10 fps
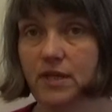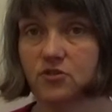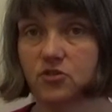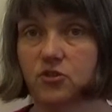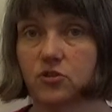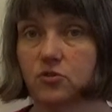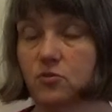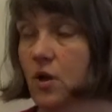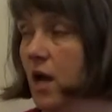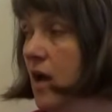
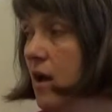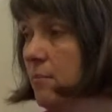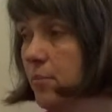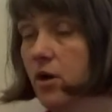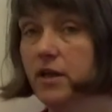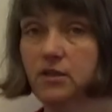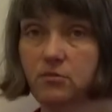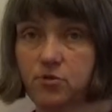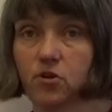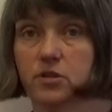into buying the
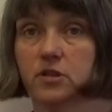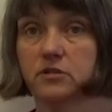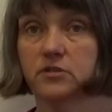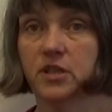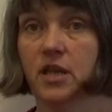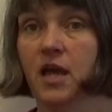product,